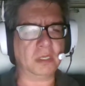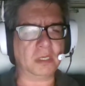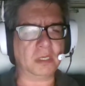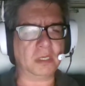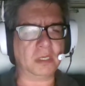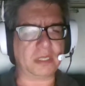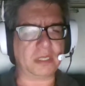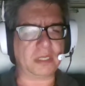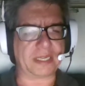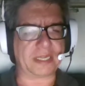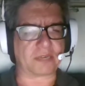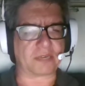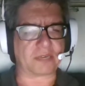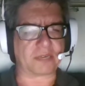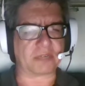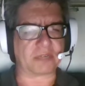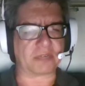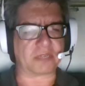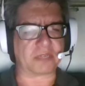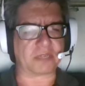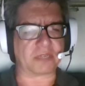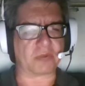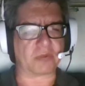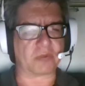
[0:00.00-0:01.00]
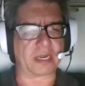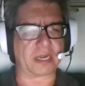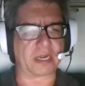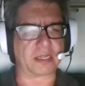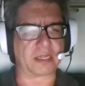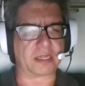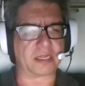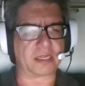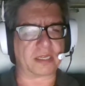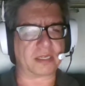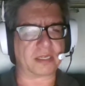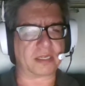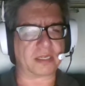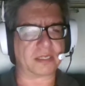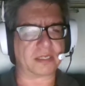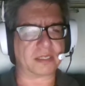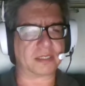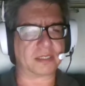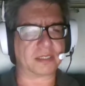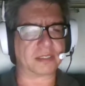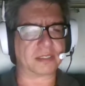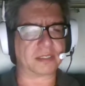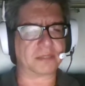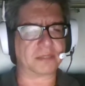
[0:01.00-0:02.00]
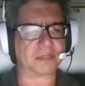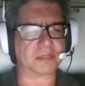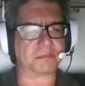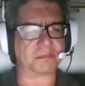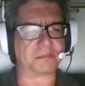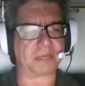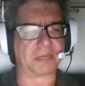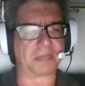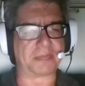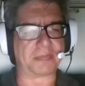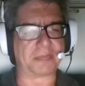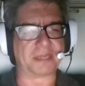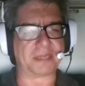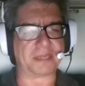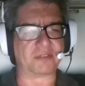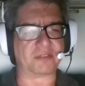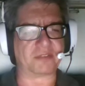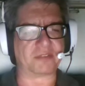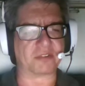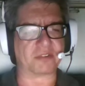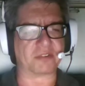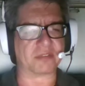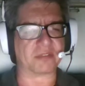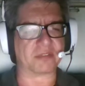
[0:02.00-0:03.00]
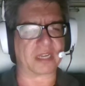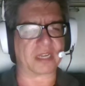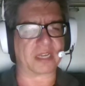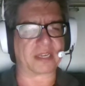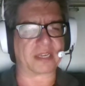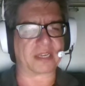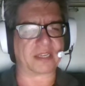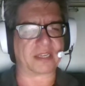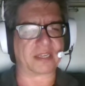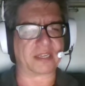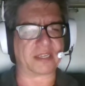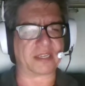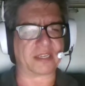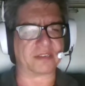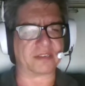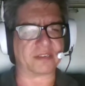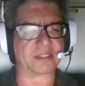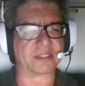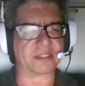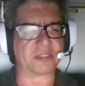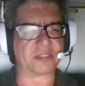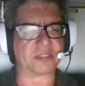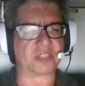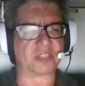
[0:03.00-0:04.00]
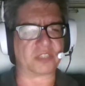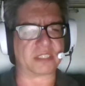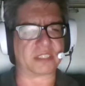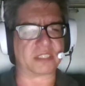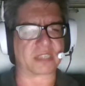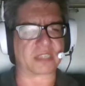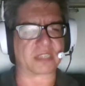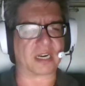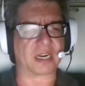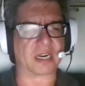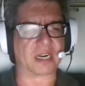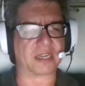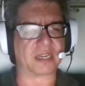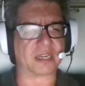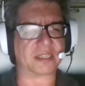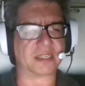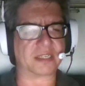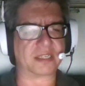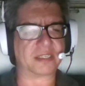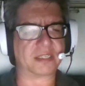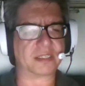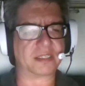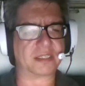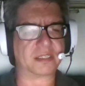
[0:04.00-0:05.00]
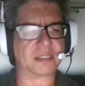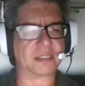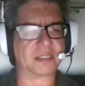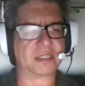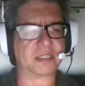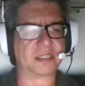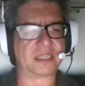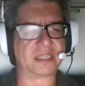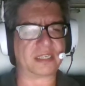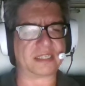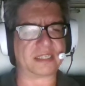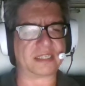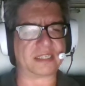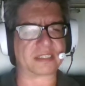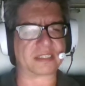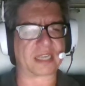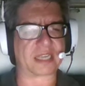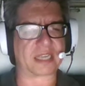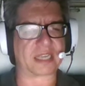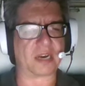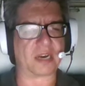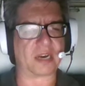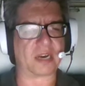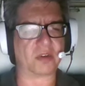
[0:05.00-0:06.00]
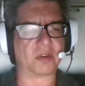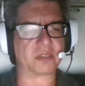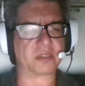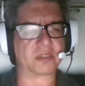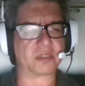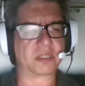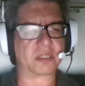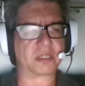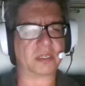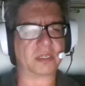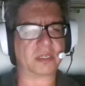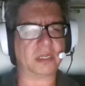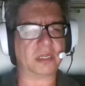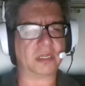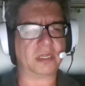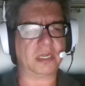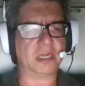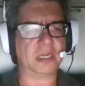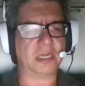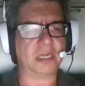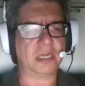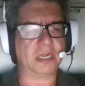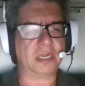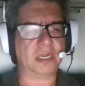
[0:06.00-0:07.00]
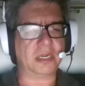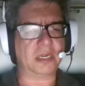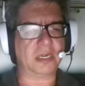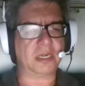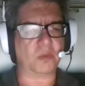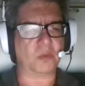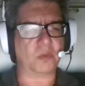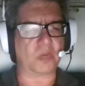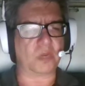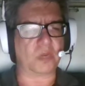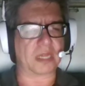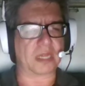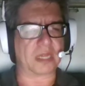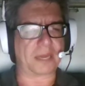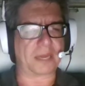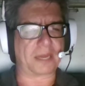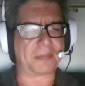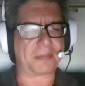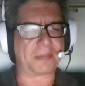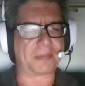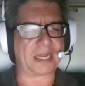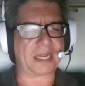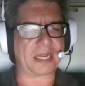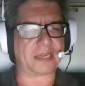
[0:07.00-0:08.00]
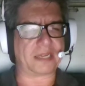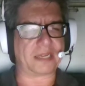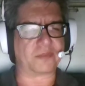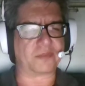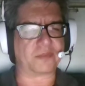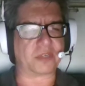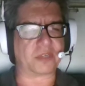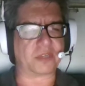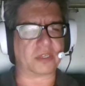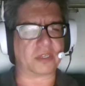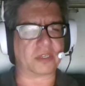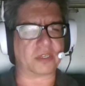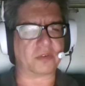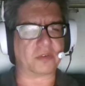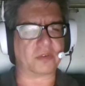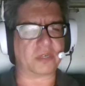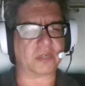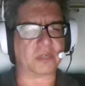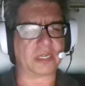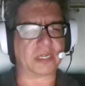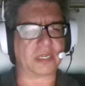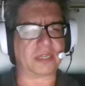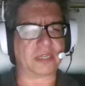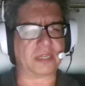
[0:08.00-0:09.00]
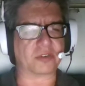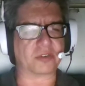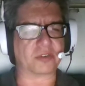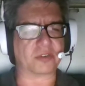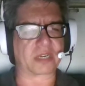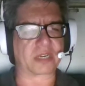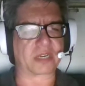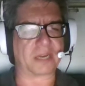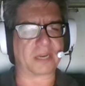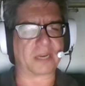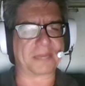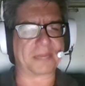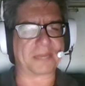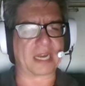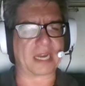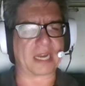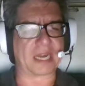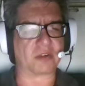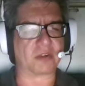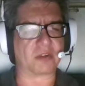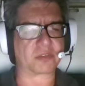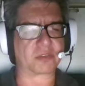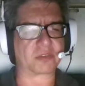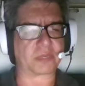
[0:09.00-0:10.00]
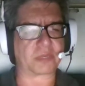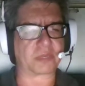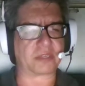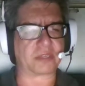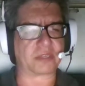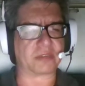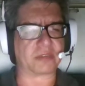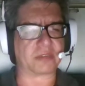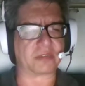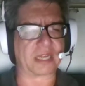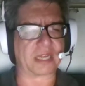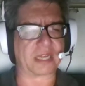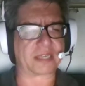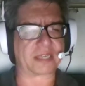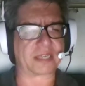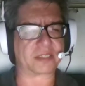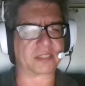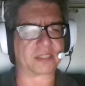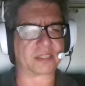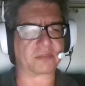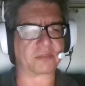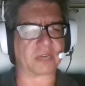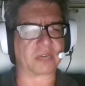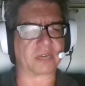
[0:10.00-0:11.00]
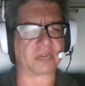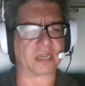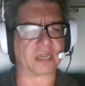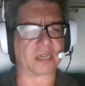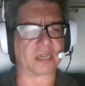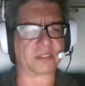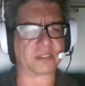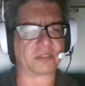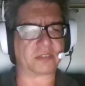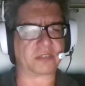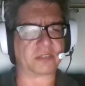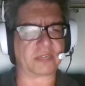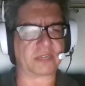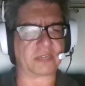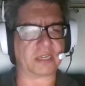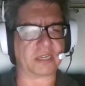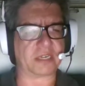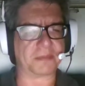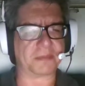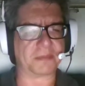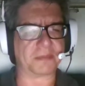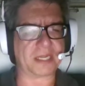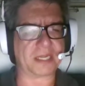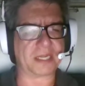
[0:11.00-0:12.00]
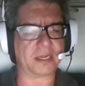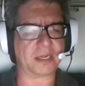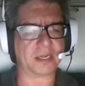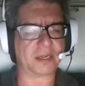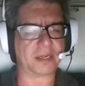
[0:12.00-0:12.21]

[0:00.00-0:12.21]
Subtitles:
He grinned wryly. Maybe you don't like it here since she's gone. He scowled. Well, I paid for you, and you're coming out whether you like it or not. Do you hear me?